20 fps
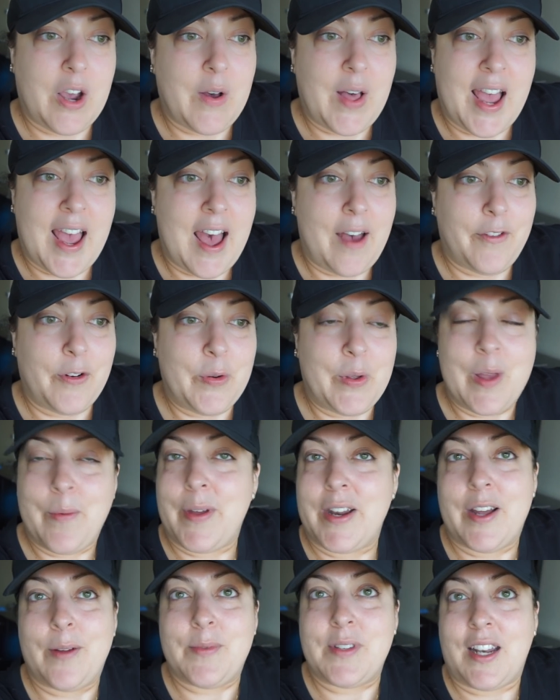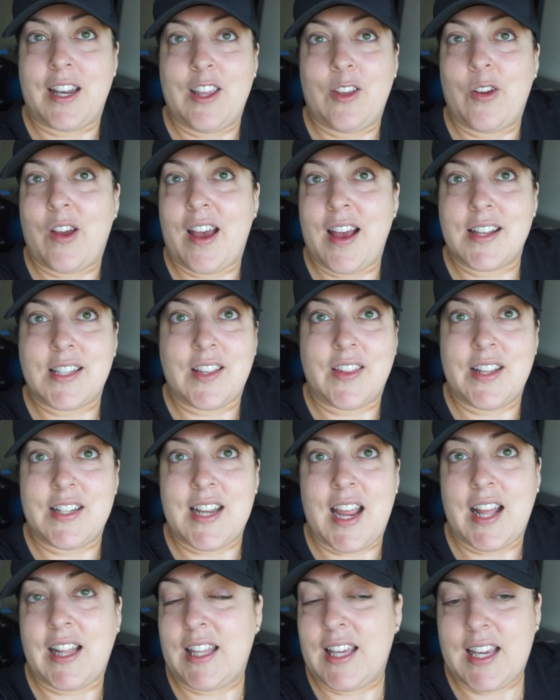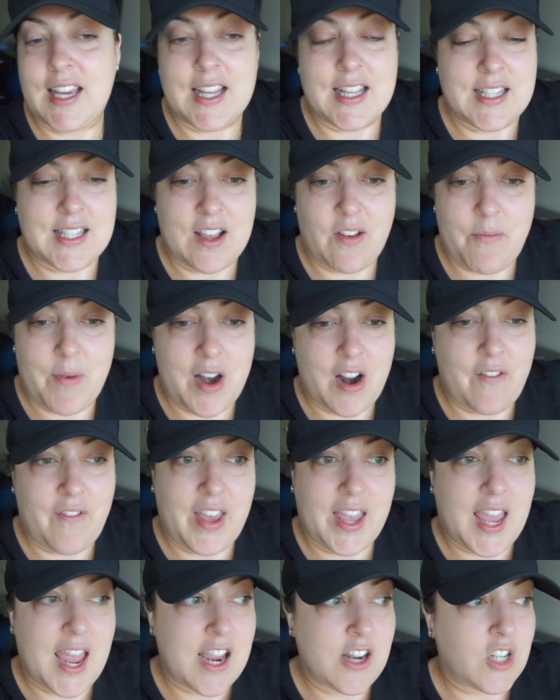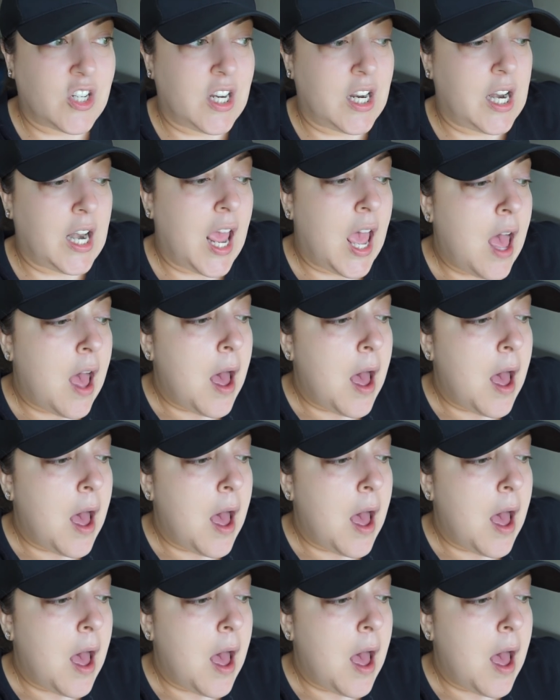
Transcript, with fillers: I haven't really been updating you guys on the daily because I've been on vacation.